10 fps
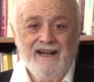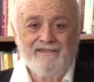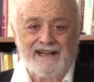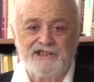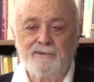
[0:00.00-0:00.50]

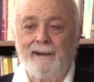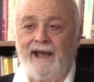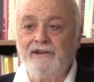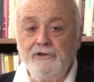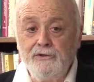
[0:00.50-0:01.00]
That's the
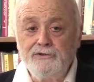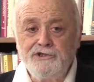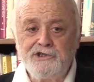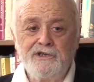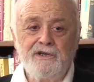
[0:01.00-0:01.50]
bad
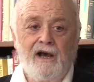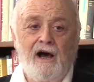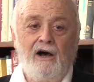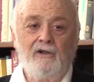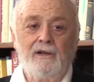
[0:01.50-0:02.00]
news.
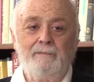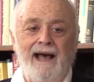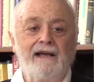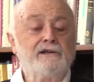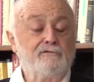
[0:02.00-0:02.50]
I'll
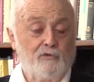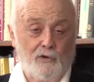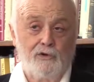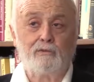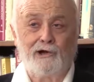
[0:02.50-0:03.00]
unpack it
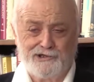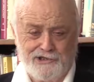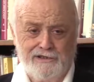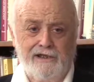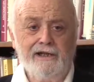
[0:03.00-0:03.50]
for you
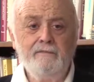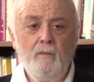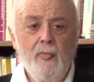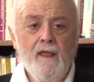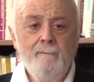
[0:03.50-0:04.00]
presently.
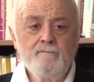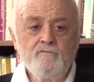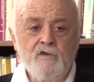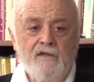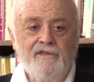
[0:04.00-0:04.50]

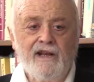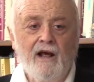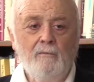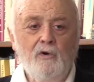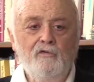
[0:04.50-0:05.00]
Then
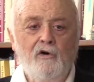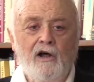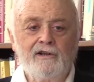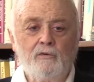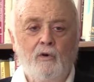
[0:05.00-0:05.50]
I'll move
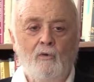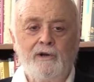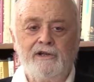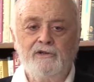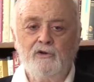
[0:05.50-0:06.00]
on to what
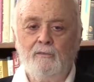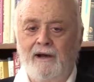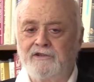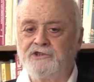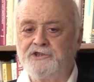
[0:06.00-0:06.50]
we can do
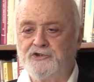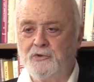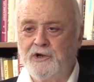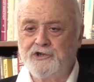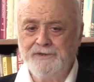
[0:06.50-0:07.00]
about the
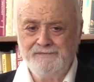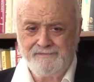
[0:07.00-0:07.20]
situation.